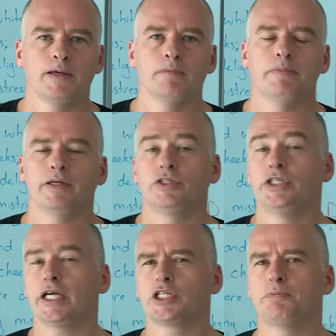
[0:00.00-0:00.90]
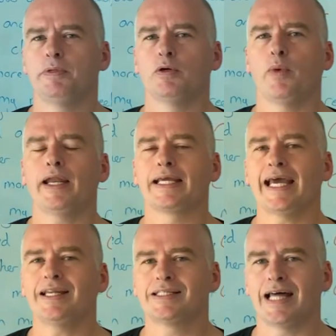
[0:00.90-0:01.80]
But Shakespeare went
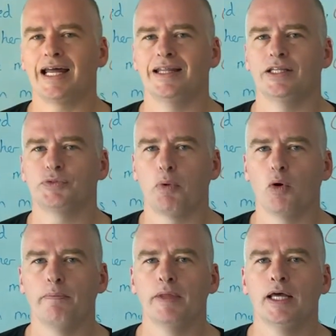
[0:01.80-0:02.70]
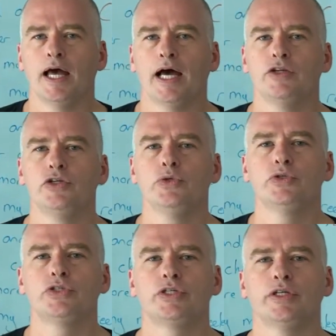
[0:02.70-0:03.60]
against that in this poem and
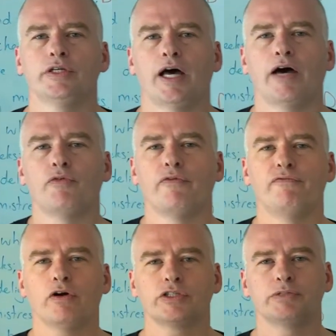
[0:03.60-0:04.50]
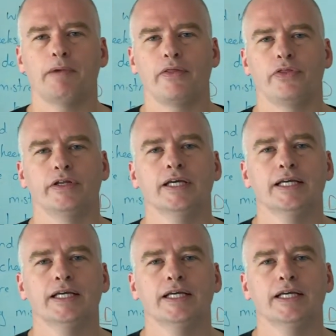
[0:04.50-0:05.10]
used a reverse method.